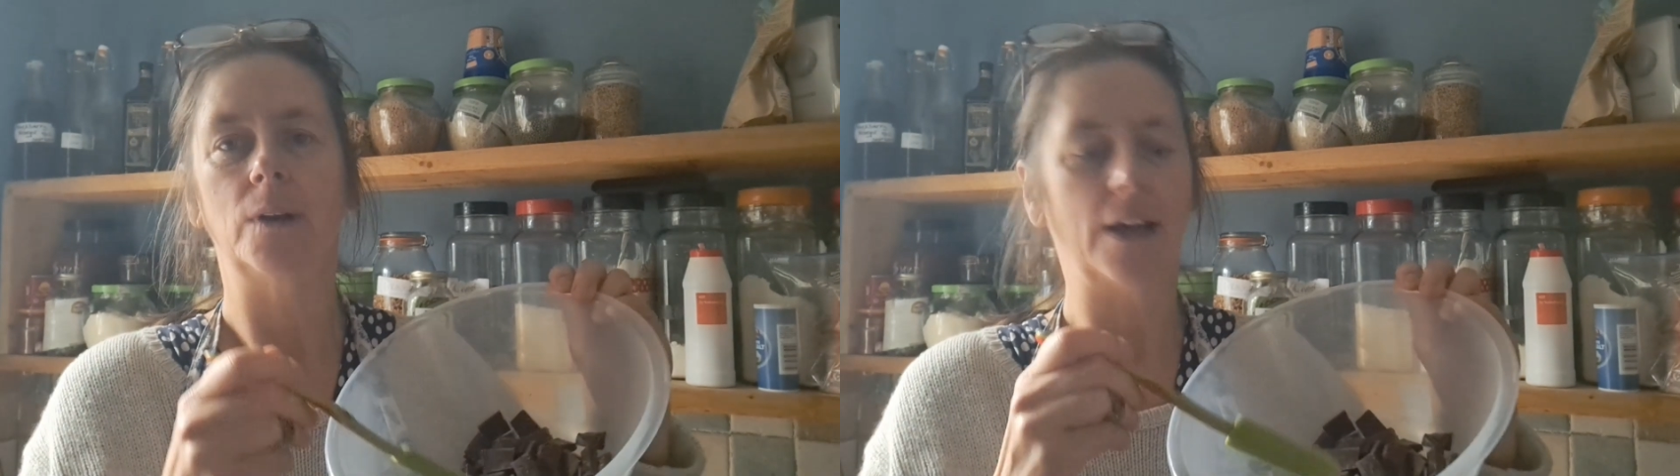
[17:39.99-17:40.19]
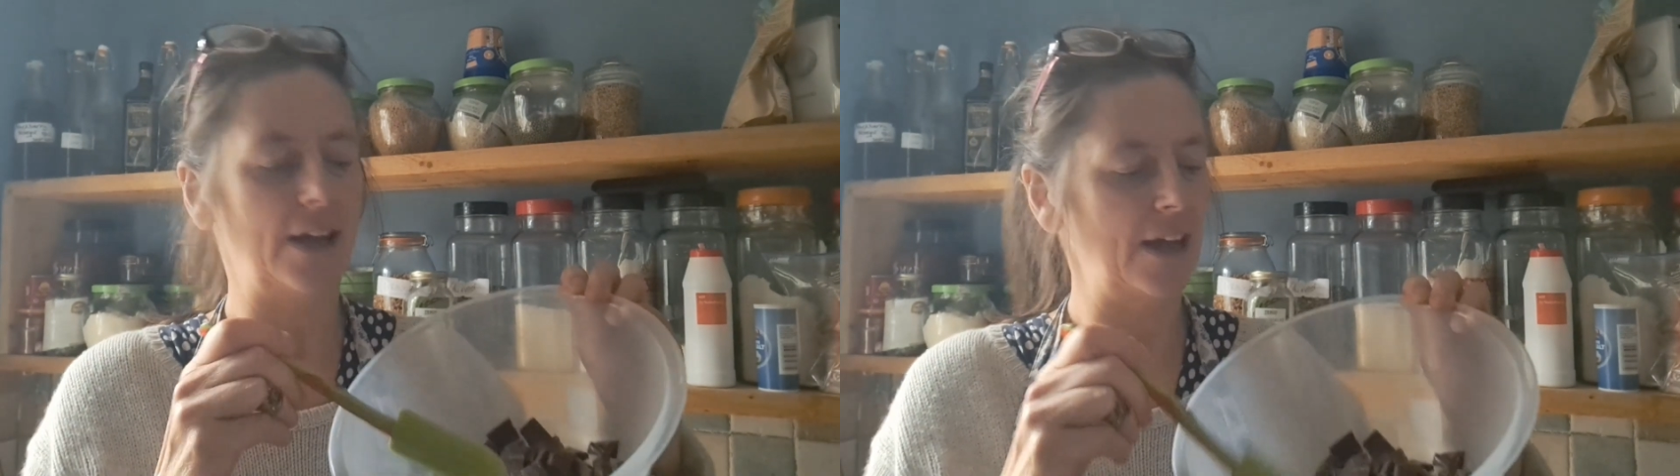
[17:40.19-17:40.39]

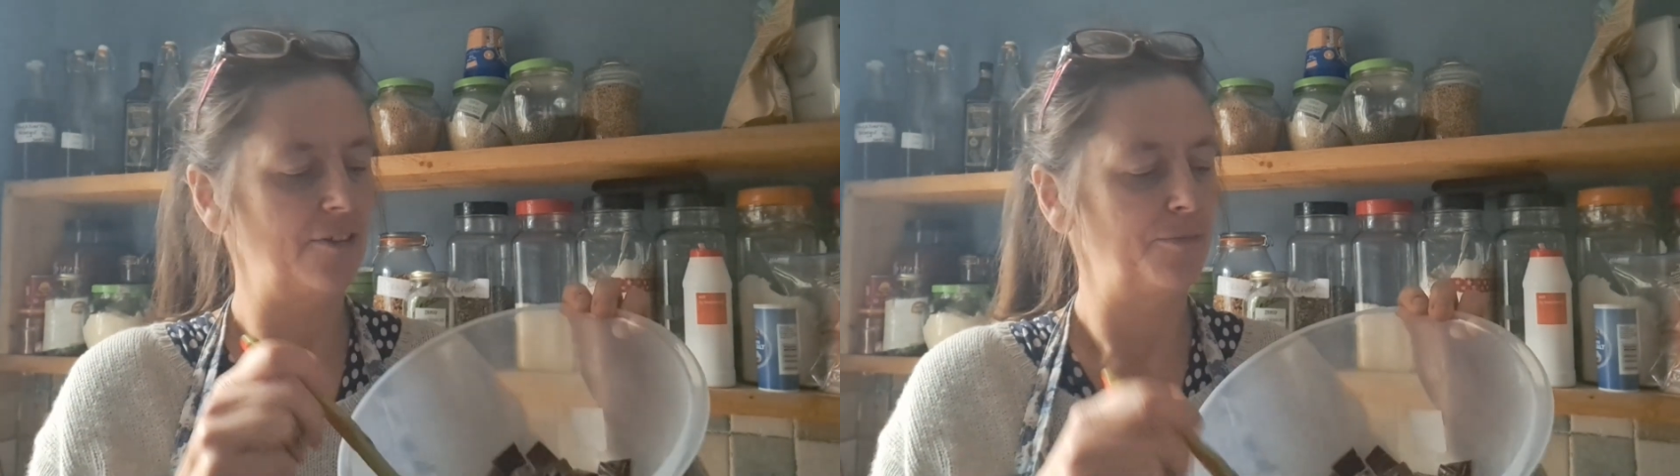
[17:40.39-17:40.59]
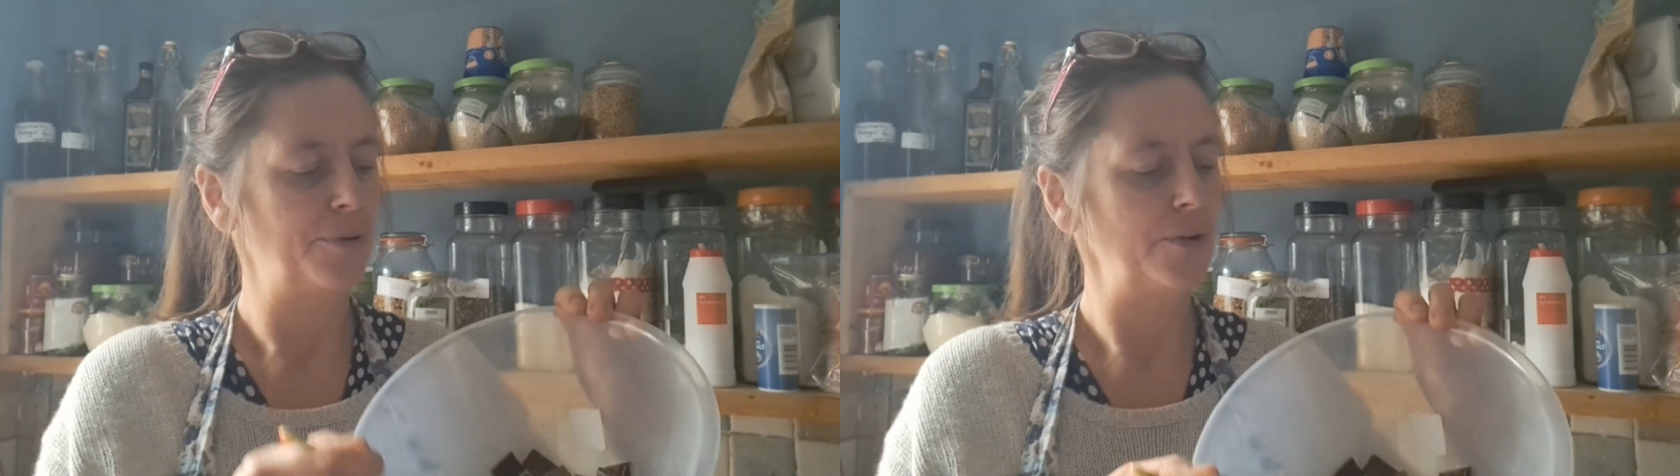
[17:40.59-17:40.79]
I
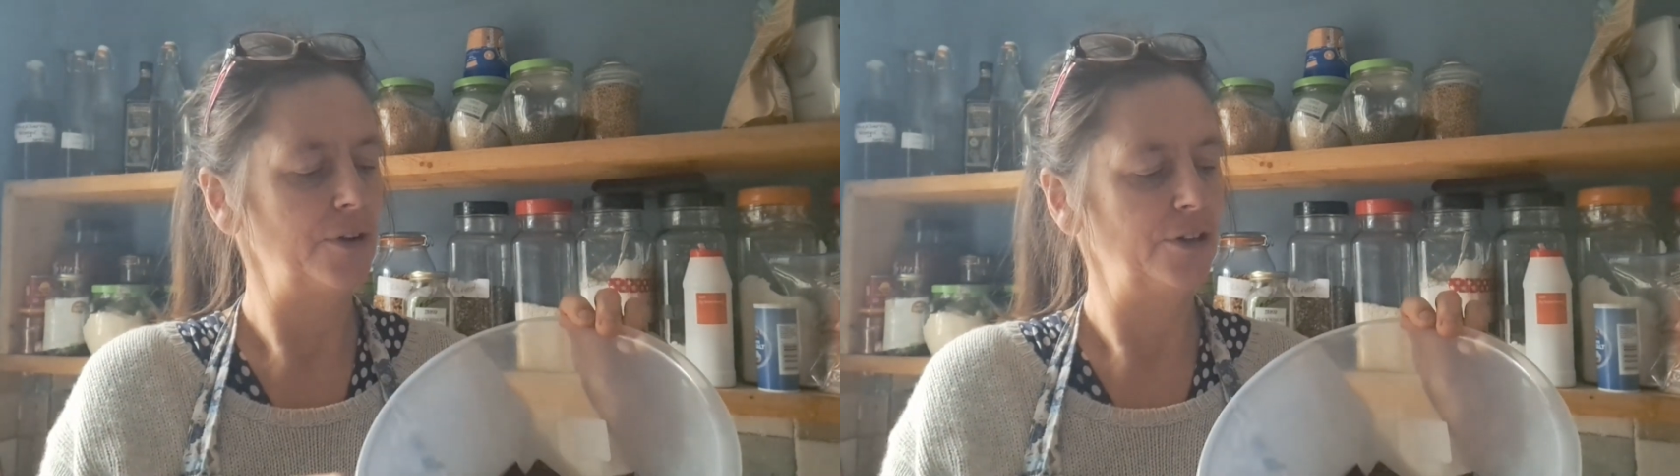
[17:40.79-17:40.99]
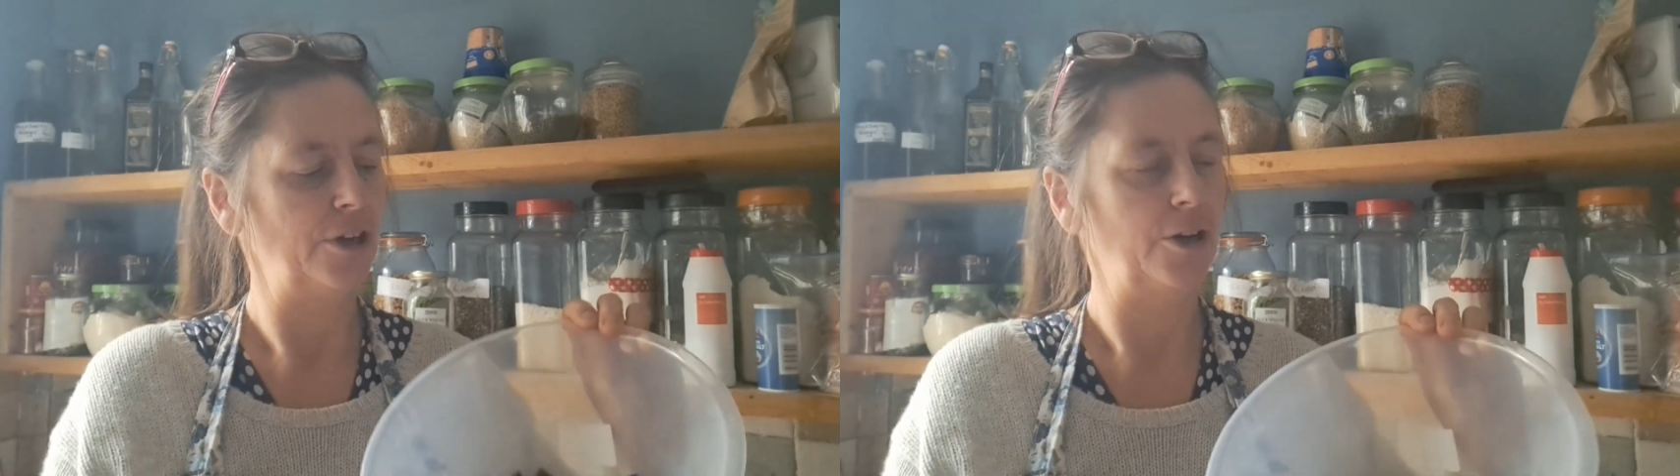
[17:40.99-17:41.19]
have
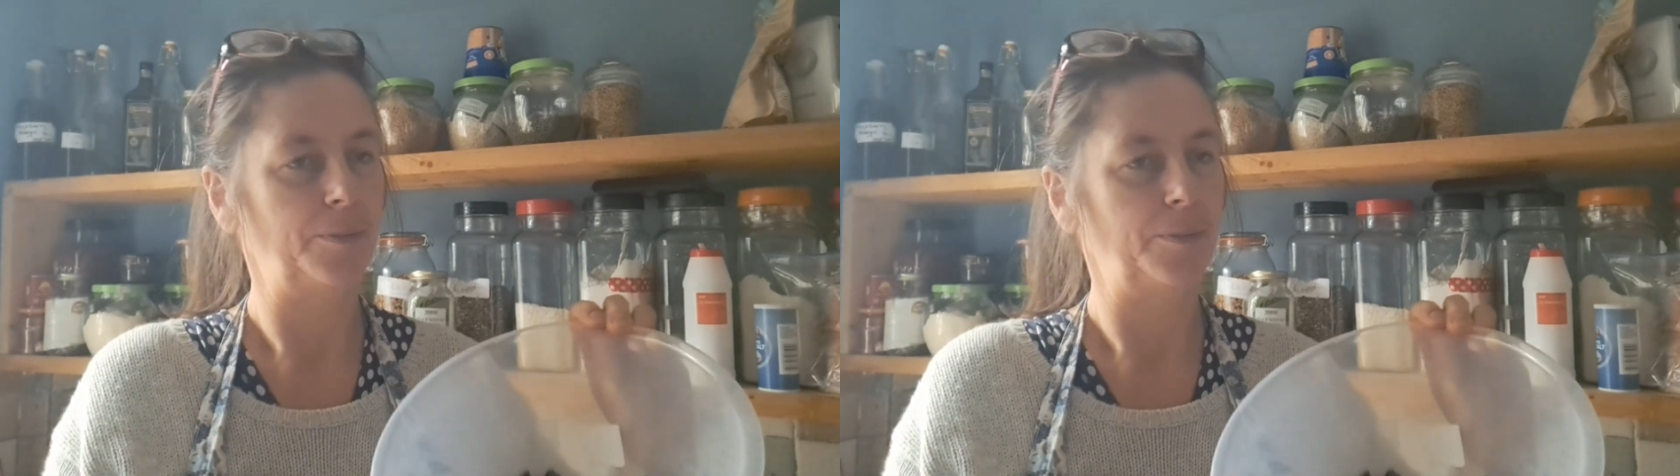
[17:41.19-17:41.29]
broken up